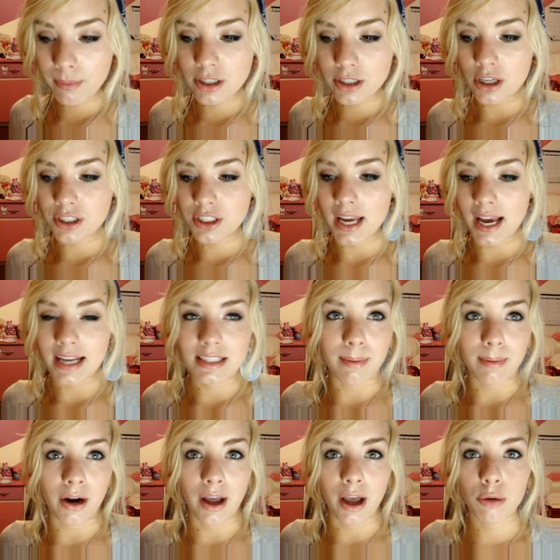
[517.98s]
much all she asked
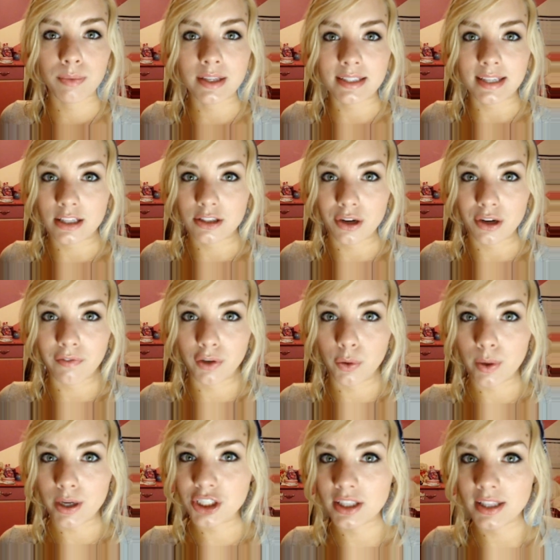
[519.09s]
about. I hope this answered every
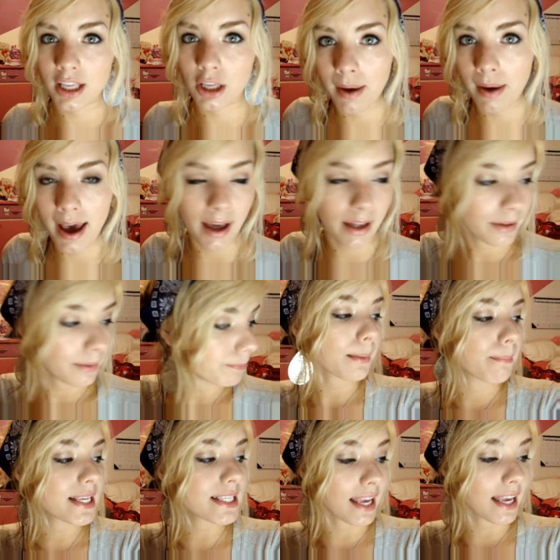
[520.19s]
question that you had,
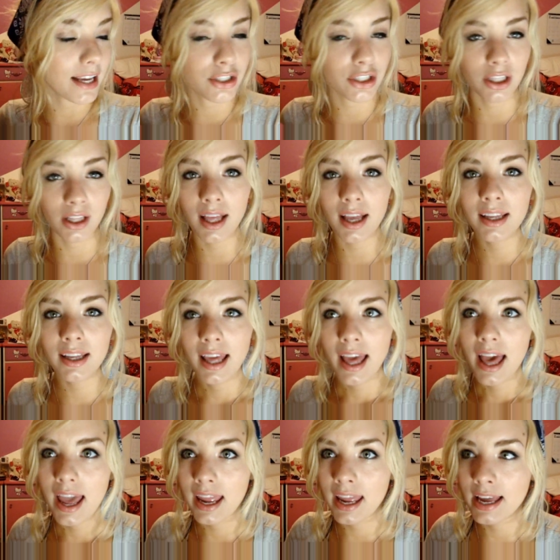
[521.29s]
Miss Angela.
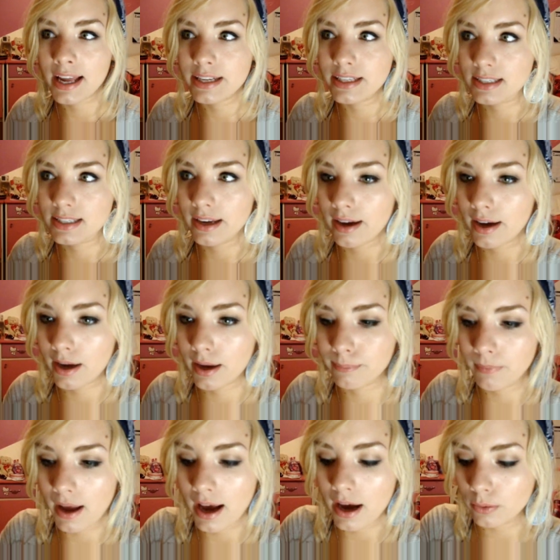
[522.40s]
And
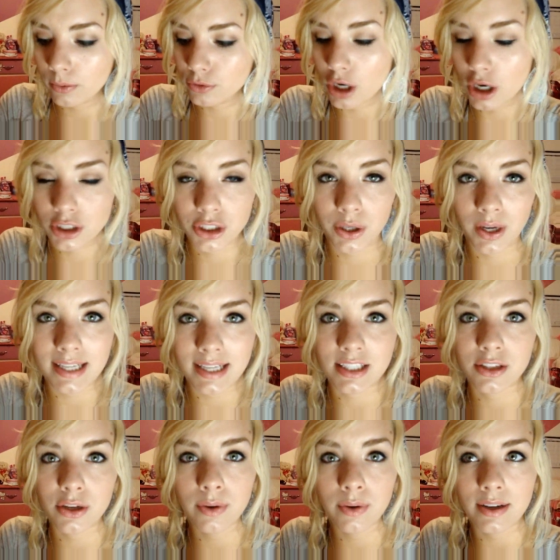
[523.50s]
I'll talk to you guys
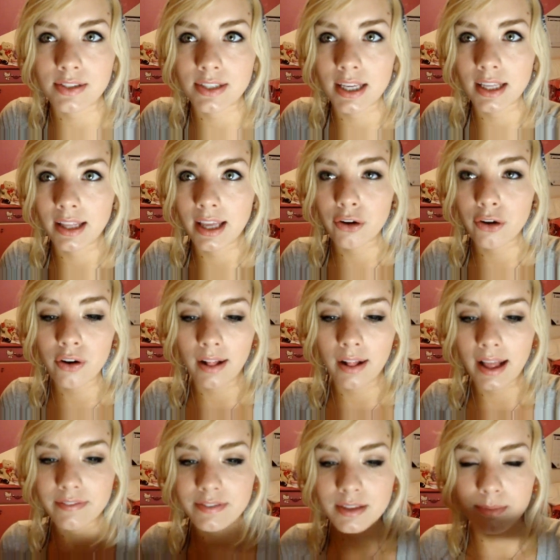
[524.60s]
soon. I'll see you later. I'll
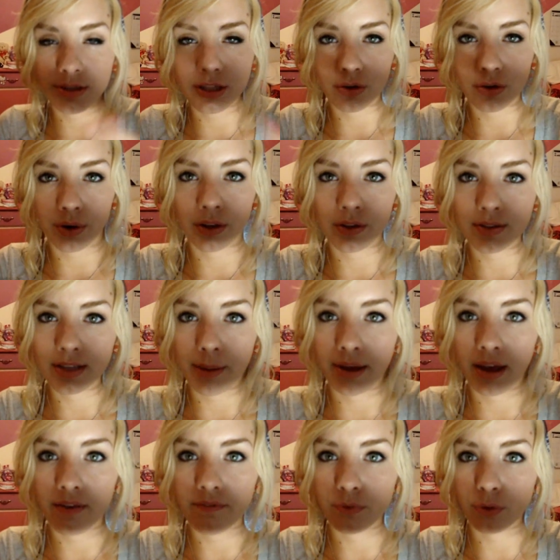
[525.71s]
have some tutorials coming
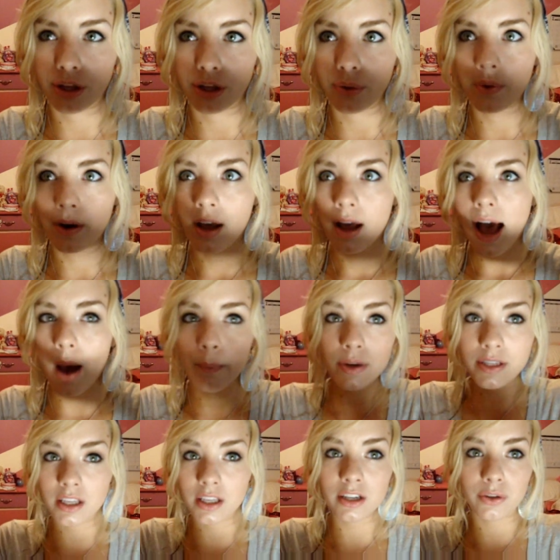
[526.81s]
up for you. I
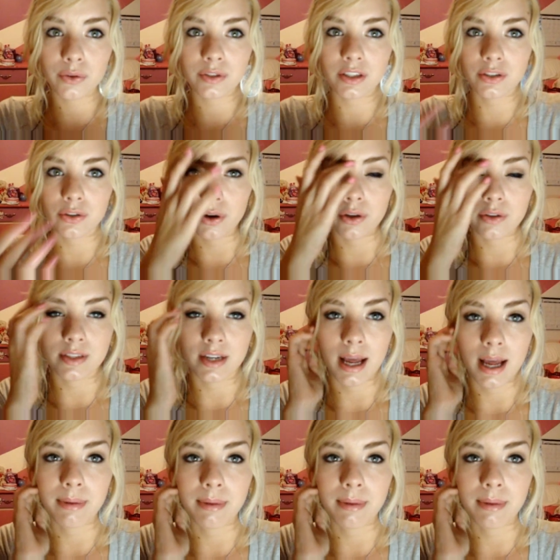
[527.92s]
was going to do a tutorial tonight